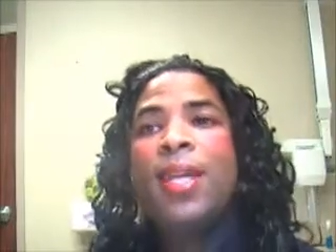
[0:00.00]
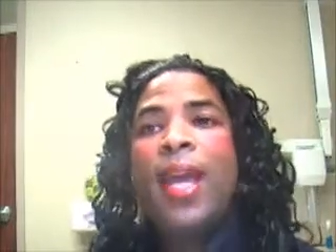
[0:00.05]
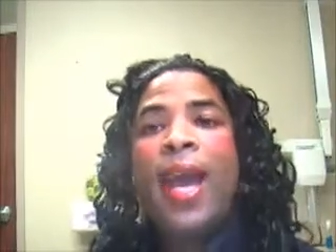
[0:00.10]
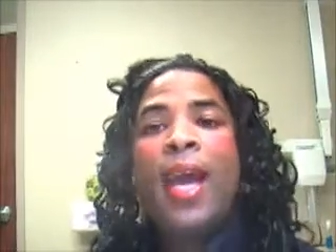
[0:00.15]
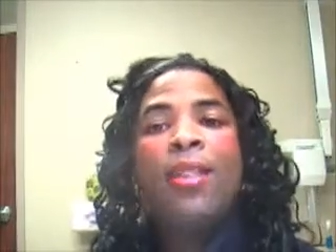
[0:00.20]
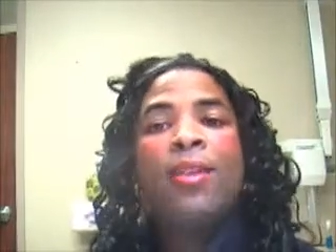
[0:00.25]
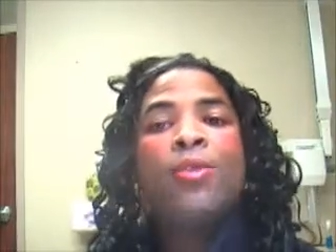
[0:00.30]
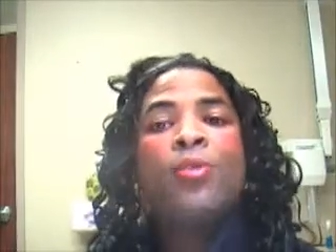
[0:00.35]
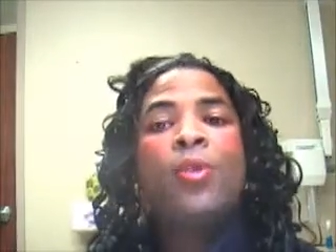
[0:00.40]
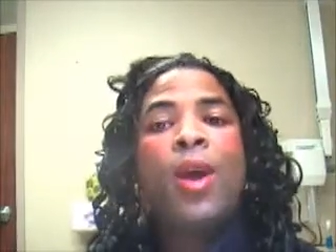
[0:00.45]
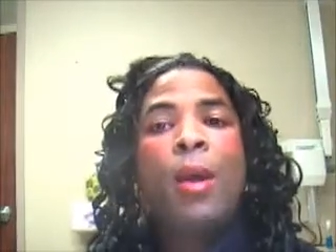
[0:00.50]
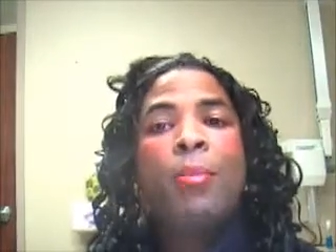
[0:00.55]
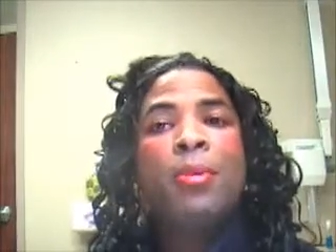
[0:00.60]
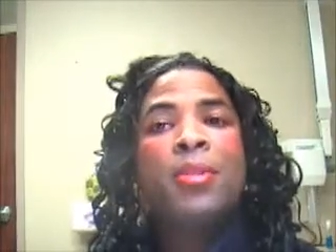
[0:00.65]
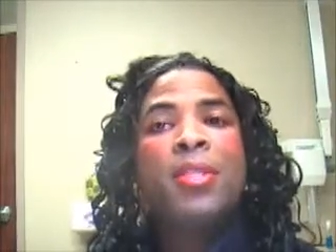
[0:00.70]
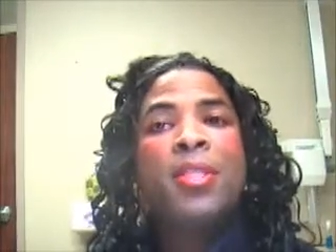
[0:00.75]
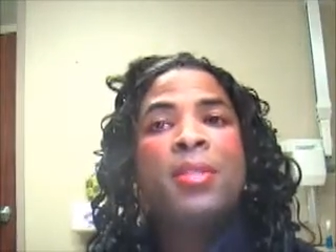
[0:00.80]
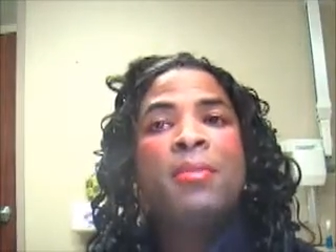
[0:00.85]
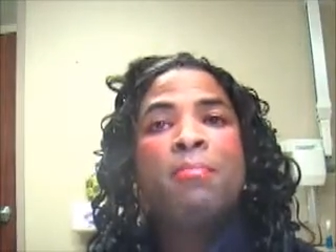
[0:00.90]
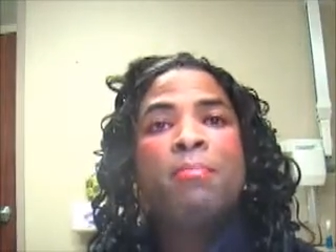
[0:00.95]

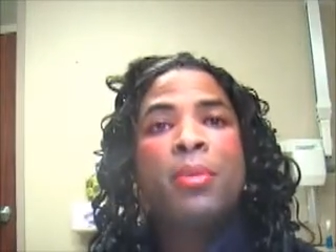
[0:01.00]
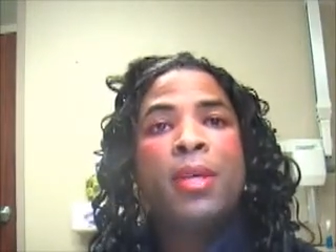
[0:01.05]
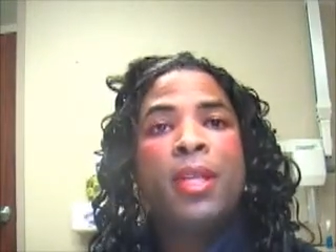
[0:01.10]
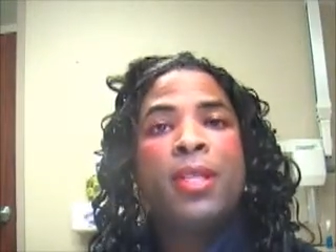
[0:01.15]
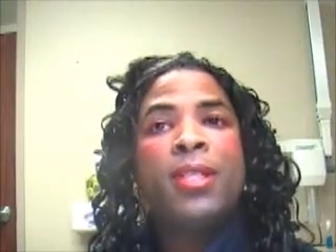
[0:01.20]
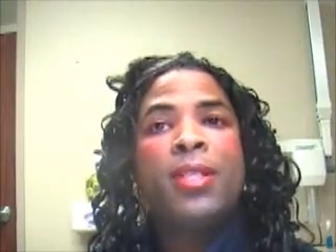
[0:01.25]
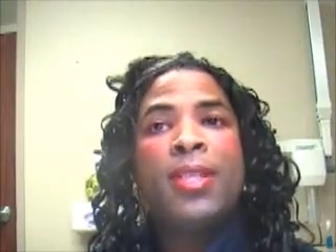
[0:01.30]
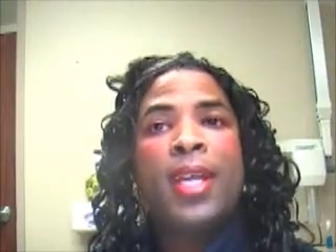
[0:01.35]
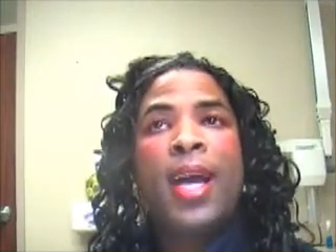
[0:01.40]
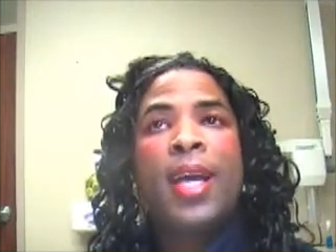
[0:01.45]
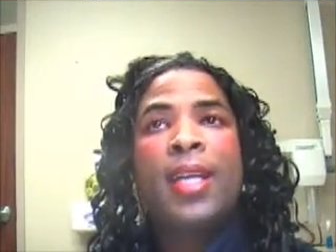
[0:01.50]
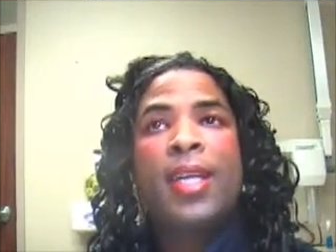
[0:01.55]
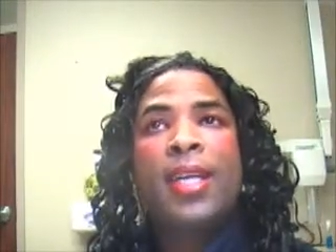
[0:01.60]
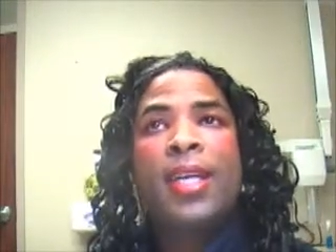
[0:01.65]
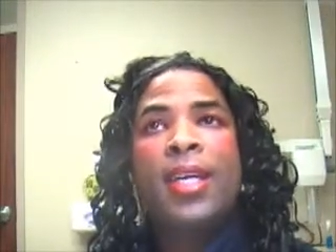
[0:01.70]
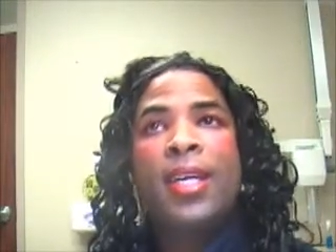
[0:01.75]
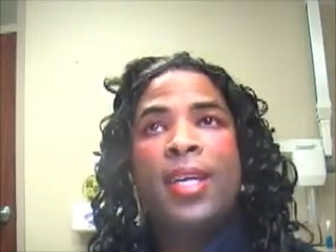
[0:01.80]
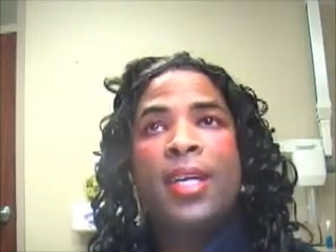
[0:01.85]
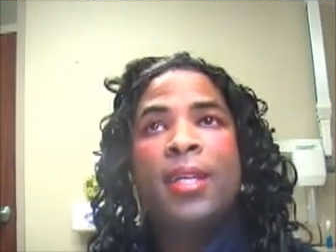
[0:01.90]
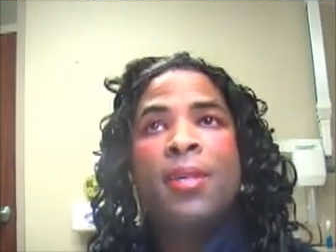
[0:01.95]

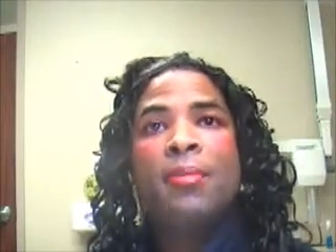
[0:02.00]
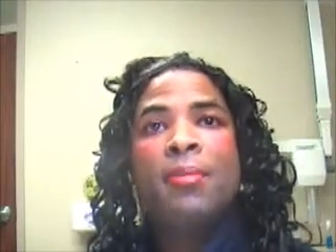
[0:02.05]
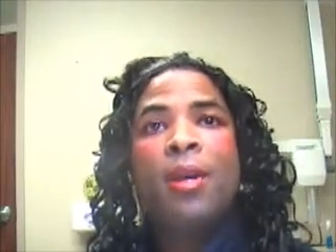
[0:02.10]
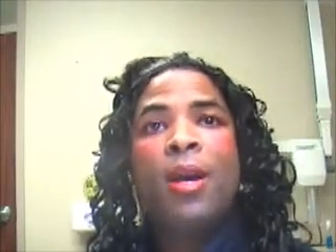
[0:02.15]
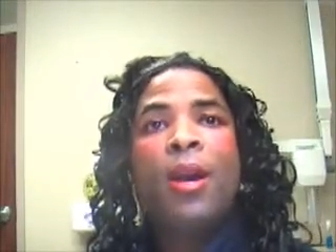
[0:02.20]
AlanRobertsonBooks.com,